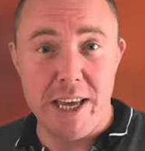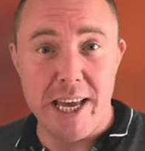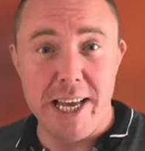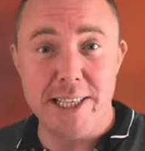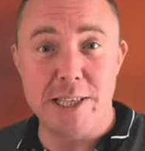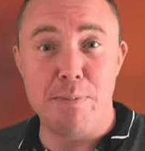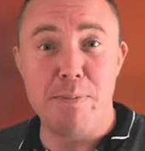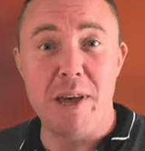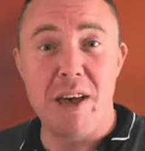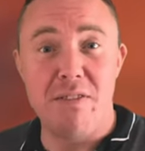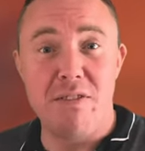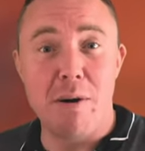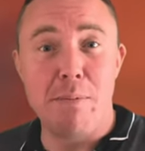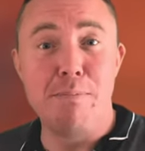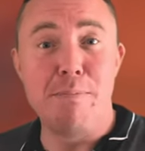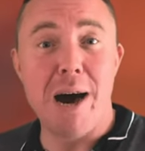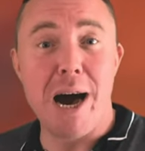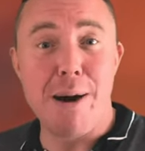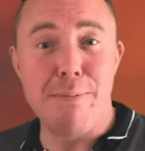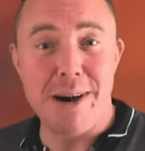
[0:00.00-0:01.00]
It's a bit of a
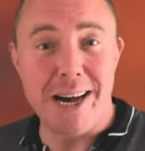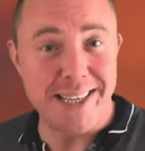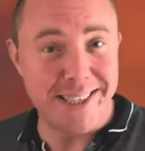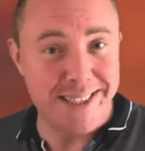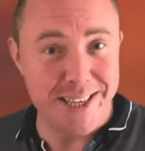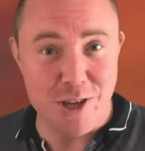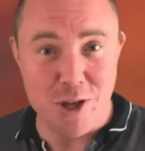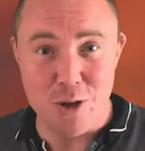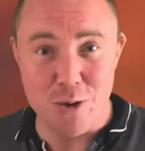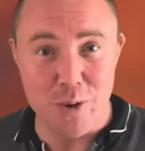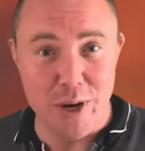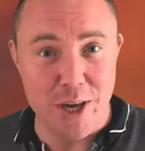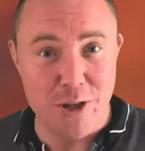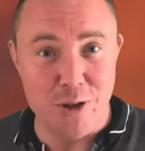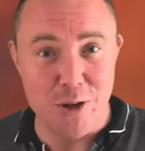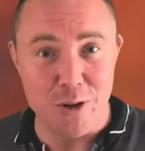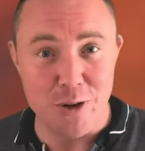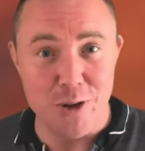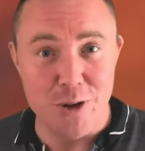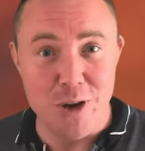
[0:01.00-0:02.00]
Marmite
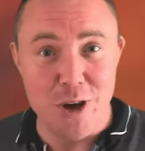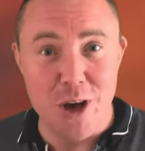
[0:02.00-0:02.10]
situation.